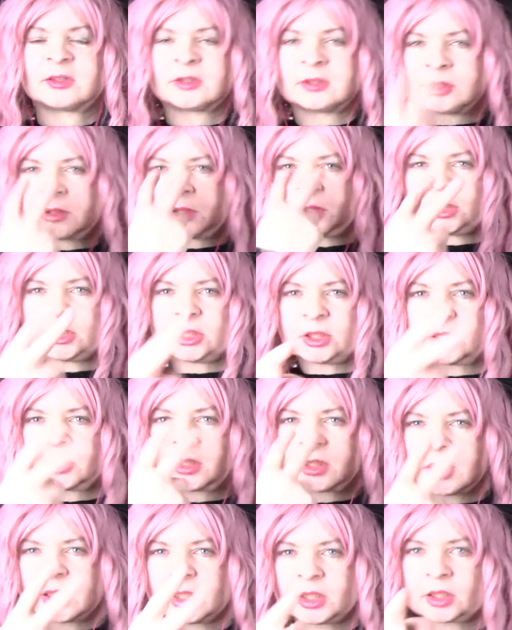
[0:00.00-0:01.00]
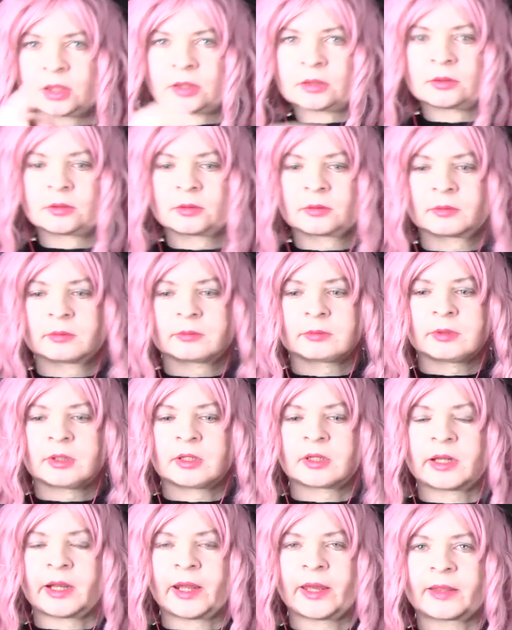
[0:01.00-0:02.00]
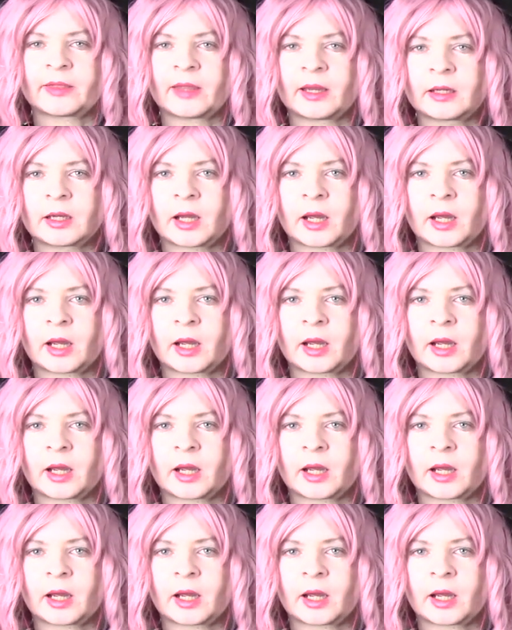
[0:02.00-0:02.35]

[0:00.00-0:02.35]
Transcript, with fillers: You didn't like that